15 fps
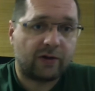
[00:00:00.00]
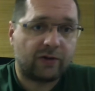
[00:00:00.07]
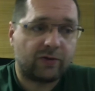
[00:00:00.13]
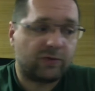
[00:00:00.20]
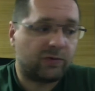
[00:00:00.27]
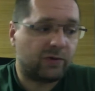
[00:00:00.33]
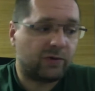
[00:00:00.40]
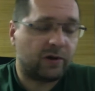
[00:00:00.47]

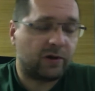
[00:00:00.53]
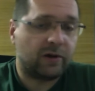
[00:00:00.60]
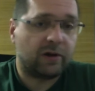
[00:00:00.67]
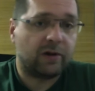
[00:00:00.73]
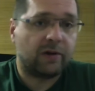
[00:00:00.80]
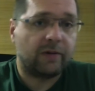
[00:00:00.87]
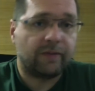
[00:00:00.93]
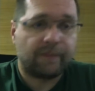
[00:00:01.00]
through
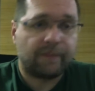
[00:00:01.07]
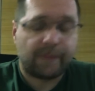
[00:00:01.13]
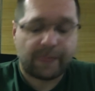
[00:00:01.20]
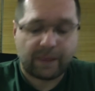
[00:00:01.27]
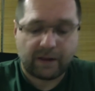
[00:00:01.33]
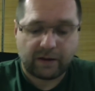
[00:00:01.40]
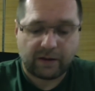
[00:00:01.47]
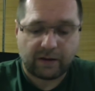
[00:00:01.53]
the
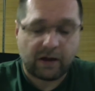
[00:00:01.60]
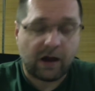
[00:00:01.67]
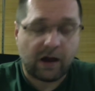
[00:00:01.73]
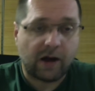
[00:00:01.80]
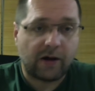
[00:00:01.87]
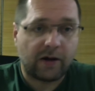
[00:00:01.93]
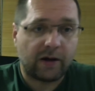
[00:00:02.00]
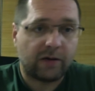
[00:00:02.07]

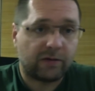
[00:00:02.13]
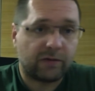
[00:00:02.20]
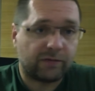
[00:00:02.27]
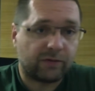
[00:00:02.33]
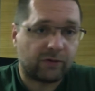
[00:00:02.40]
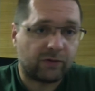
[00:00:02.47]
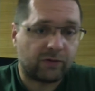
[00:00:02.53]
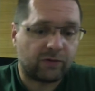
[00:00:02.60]
area,
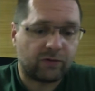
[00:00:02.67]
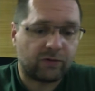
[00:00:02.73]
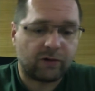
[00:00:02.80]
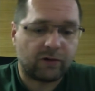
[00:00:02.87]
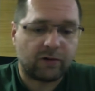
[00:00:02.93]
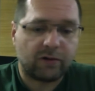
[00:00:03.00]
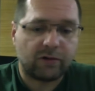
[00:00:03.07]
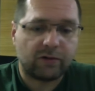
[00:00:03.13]
through
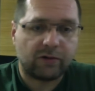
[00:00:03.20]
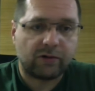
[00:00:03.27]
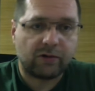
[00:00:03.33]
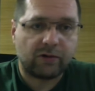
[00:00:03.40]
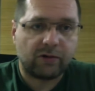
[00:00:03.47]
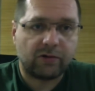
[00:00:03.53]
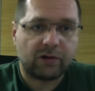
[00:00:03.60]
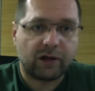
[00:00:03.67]
your
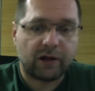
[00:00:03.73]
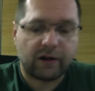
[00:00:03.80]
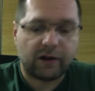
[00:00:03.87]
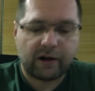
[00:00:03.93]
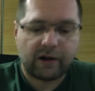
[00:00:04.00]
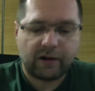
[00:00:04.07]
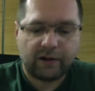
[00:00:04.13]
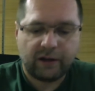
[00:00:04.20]
local
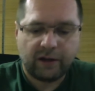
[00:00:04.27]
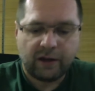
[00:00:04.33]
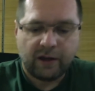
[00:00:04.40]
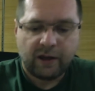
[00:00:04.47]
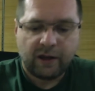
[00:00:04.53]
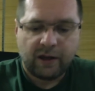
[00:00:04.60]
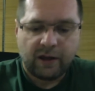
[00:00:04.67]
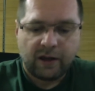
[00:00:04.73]
area,
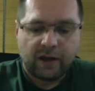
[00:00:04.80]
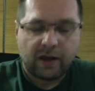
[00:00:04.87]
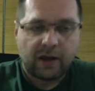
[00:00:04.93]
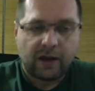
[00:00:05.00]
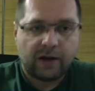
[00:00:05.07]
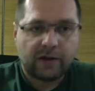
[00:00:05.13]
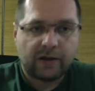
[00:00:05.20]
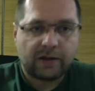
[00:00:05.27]

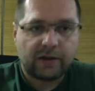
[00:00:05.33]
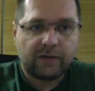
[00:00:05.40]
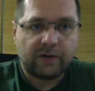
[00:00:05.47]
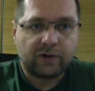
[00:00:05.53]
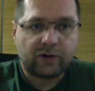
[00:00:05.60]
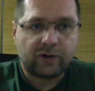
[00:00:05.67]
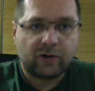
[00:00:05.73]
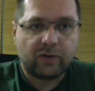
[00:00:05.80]
and it
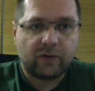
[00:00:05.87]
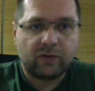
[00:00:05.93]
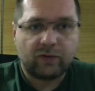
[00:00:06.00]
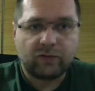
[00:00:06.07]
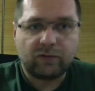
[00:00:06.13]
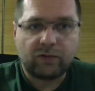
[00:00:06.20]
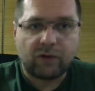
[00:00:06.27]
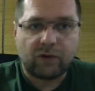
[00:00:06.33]
will show you
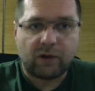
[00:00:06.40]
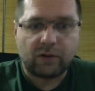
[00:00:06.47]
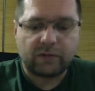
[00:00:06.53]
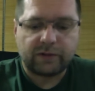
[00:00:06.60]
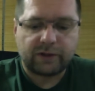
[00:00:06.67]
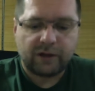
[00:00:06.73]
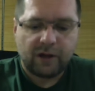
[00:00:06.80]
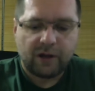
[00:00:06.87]
two
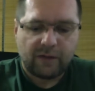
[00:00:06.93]
columns.